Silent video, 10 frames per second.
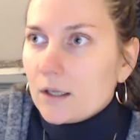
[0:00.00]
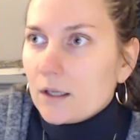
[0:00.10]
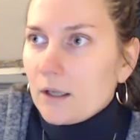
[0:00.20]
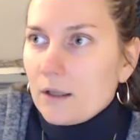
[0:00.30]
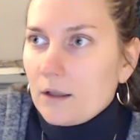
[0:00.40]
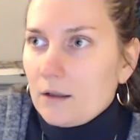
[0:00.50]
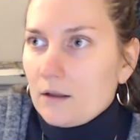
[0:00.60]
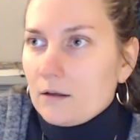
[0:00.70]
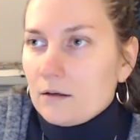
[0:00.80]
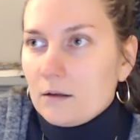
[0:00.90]

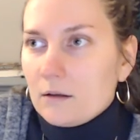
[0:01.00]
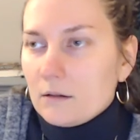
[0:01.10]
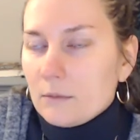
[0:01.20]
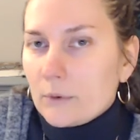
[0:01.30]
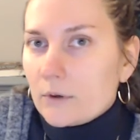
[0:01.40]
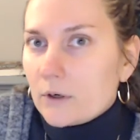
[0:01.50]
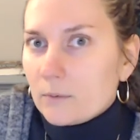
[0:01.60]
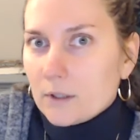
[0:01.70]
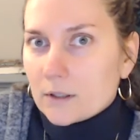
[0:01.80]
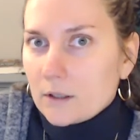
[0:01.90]
and the board
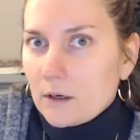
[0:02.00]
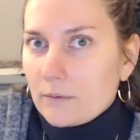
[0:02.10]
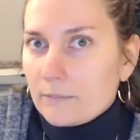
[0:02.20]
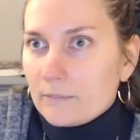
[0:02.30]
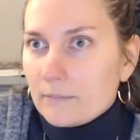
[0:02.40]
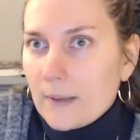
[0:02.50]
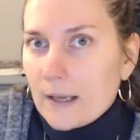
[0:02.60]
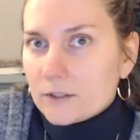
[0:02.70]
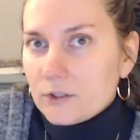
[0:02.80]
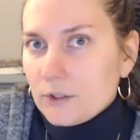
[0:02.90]
will come
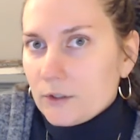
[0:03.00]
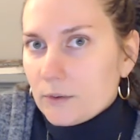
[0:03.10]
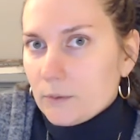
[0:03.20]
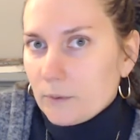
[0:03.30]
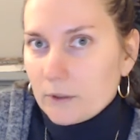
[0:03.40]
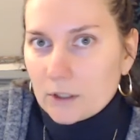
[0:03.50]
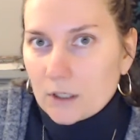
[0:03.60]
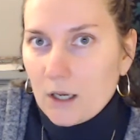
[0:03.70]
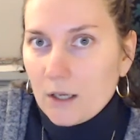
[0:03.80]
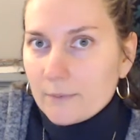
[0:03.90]
back to you with their
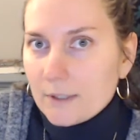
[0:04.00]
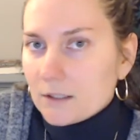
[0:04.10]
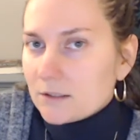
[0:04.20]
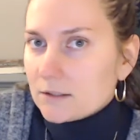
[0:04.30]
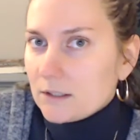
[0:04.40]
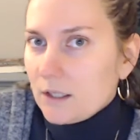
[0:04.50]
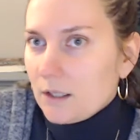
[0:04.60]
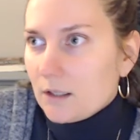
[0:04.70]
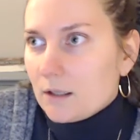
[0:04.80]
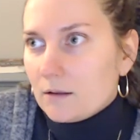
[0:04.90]
comments,
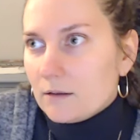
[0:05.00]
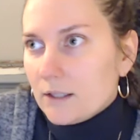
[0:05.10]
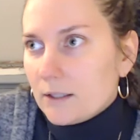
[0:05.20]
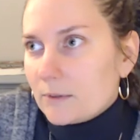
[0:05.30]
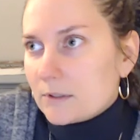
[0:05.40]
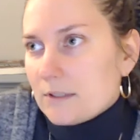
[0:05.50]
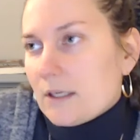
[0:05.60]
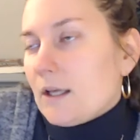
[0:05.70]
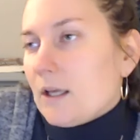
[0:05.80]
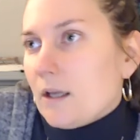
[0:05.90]
and they will
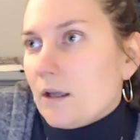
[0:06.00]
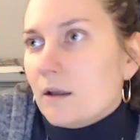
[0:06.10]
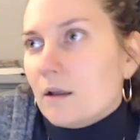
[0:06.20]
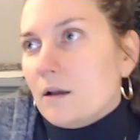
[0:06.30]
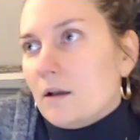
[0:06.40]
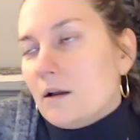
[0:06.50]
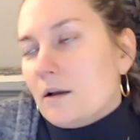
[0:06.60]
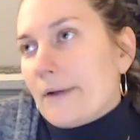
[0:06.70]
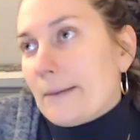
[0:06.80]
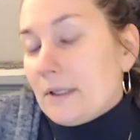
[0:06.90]
say,
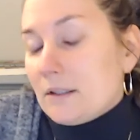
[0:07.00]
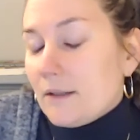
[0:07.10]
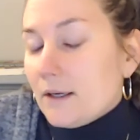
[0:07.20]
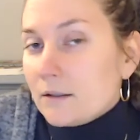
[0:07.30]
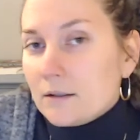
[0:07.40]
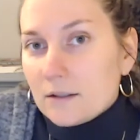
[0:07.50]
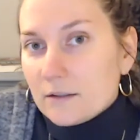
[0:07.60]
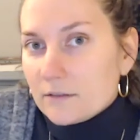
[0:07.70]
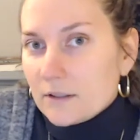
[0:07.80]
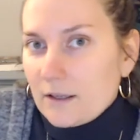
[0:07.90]
I mean, they can
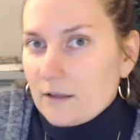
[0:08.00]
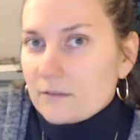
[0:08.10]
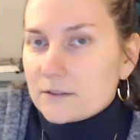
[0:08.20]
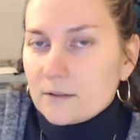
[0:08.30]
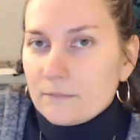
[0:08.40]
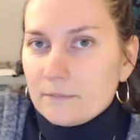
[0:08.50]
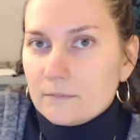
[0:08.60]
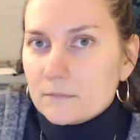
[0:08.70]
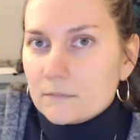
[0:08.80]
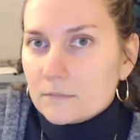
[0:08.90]
even have some
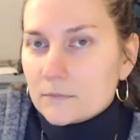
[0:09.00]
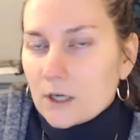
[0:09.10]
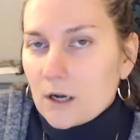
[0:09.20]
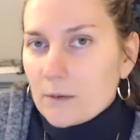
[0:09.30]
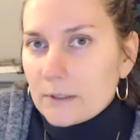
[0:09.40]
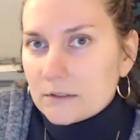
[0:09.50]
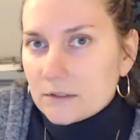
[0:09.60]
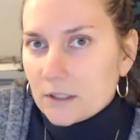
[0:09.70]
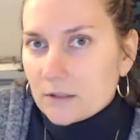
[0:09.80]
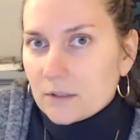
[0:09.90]
comments that
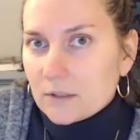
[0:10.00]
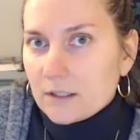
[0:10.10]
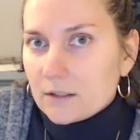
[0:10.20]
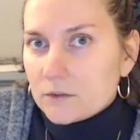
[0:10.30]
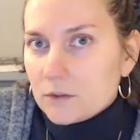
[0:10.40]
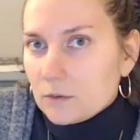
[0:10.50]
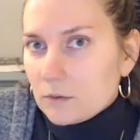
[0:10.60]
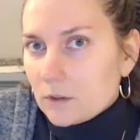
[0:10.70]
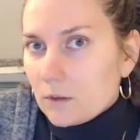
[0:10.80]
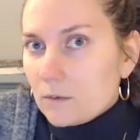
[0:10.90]
are related to
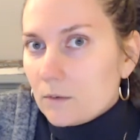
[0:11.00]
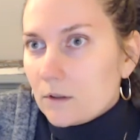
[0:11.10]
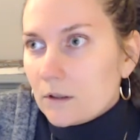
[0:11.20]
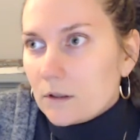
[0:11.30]
code,